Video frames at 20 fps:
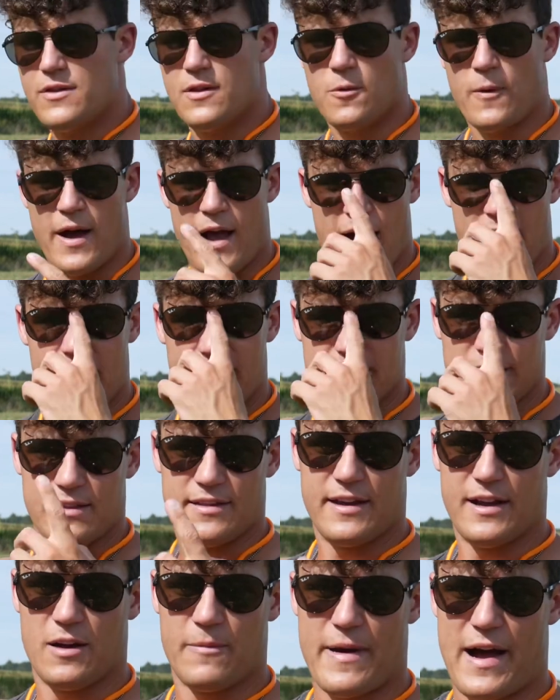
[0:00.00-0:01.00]
The way I like to
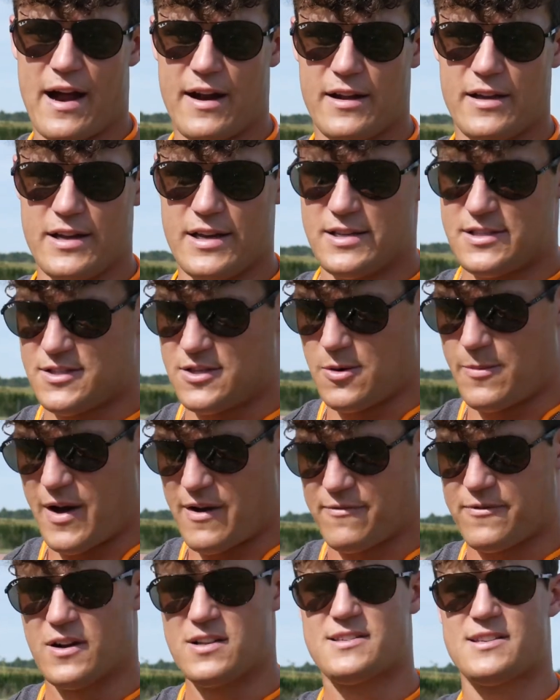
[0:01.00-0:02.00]
think about it is, so my
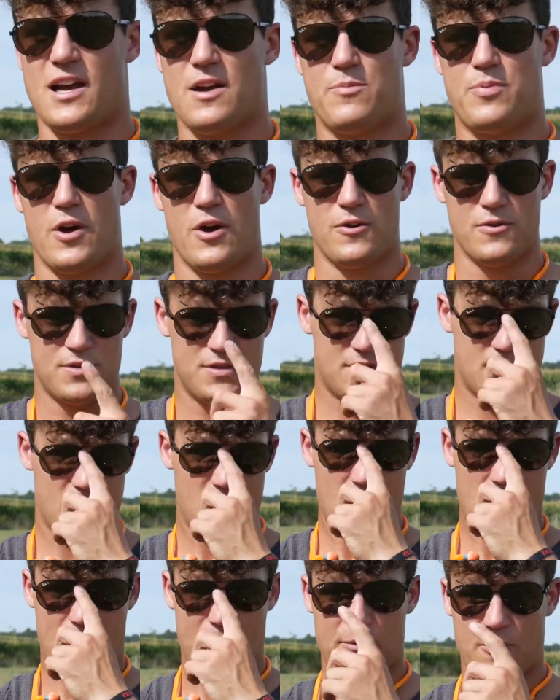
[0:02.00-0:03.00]
front sight post,
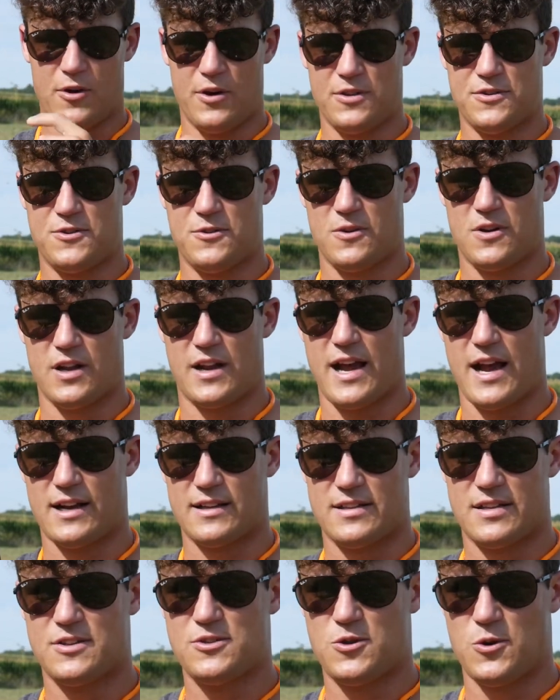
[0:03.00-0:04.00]
I'm going to
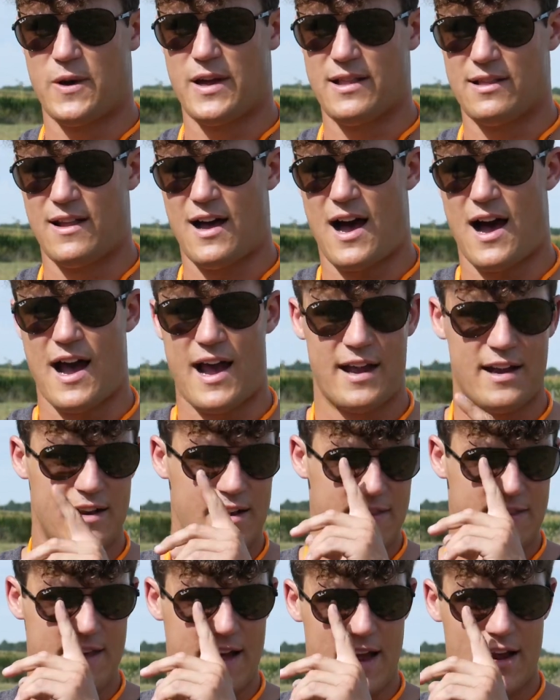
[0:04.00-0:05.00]
connect to a line,
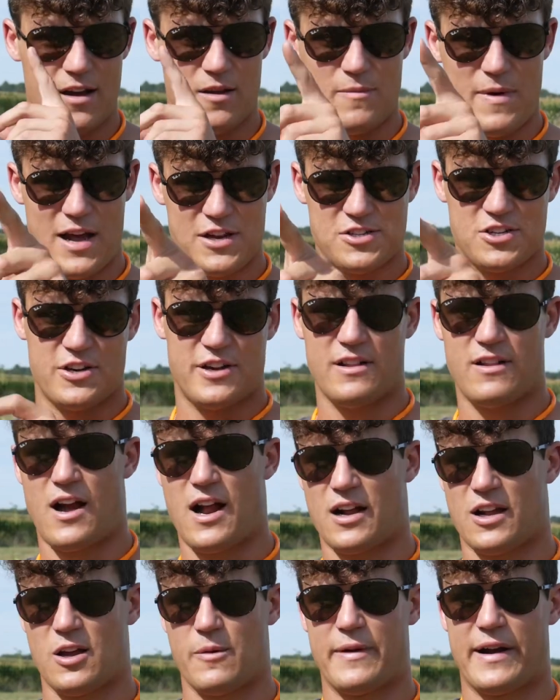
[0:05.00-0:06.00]
that imaginary
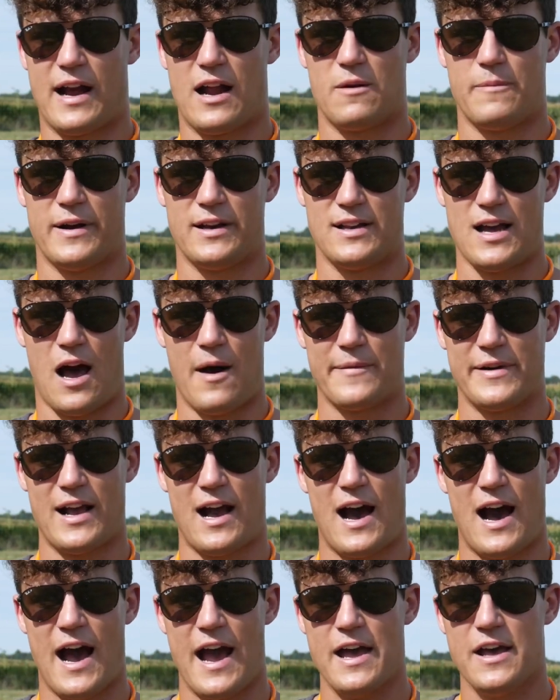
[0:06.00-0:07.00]
line coming out of my dominant
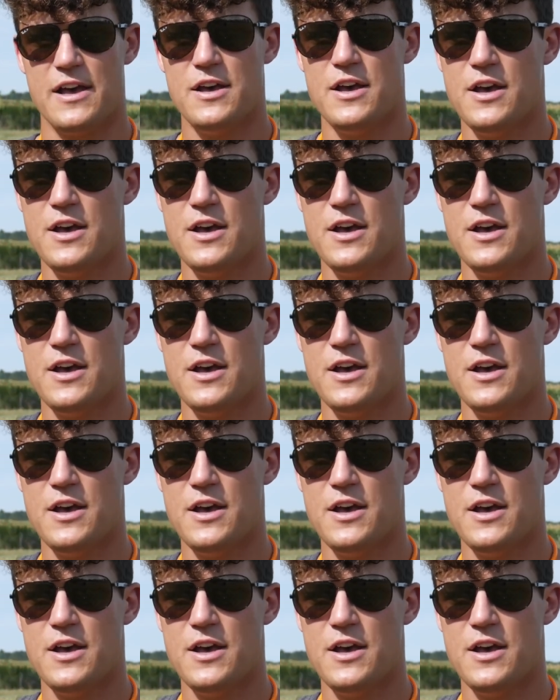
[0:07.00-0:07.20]
eye.